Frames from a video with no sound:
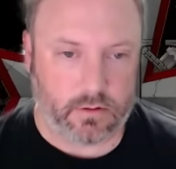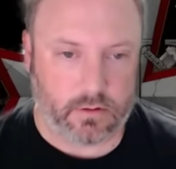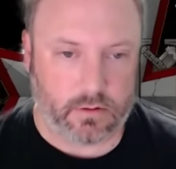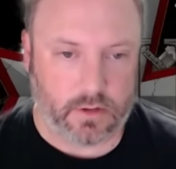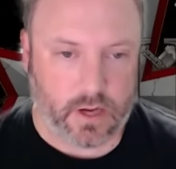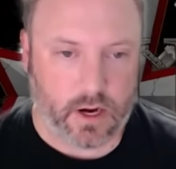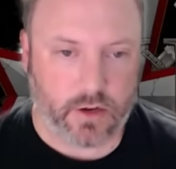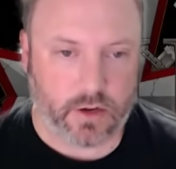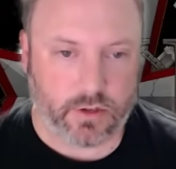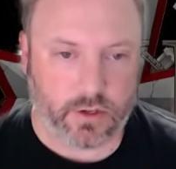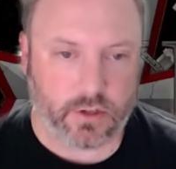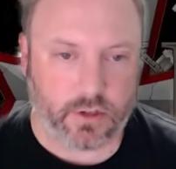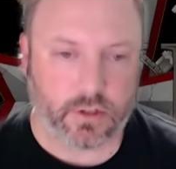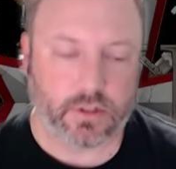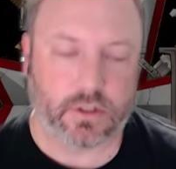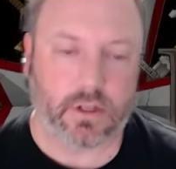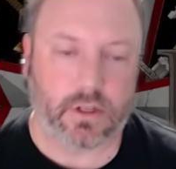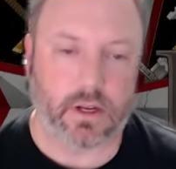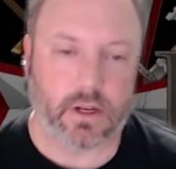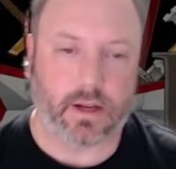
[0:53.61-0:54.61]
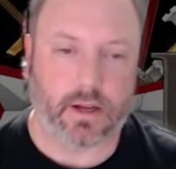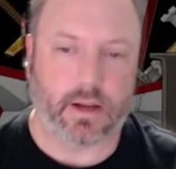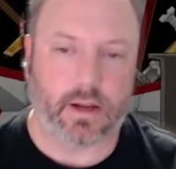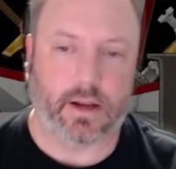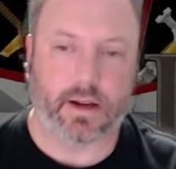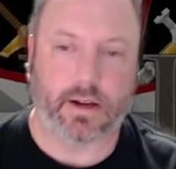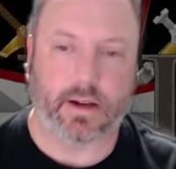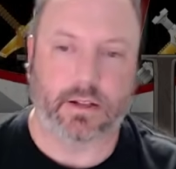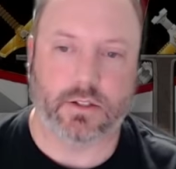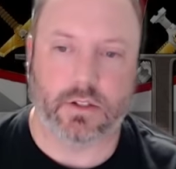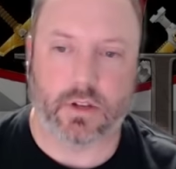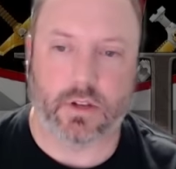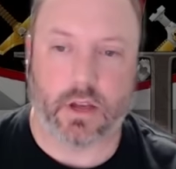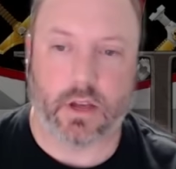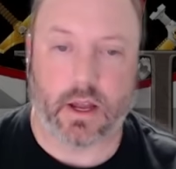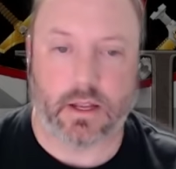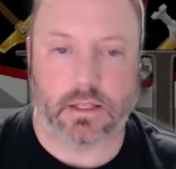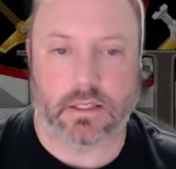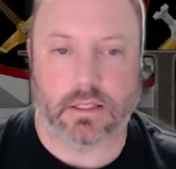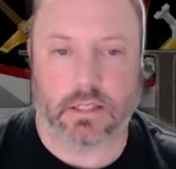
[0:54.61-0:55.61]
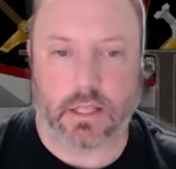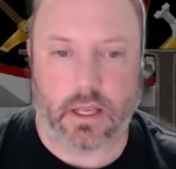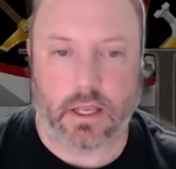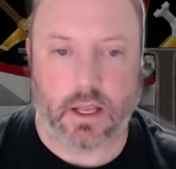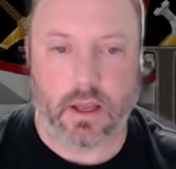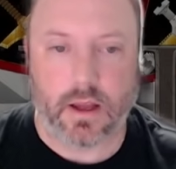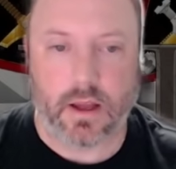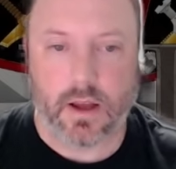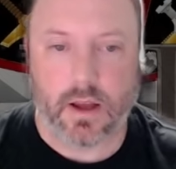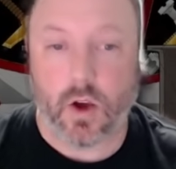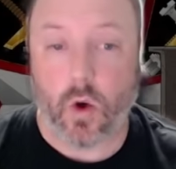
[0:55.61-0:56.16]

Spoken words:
characters to kind of see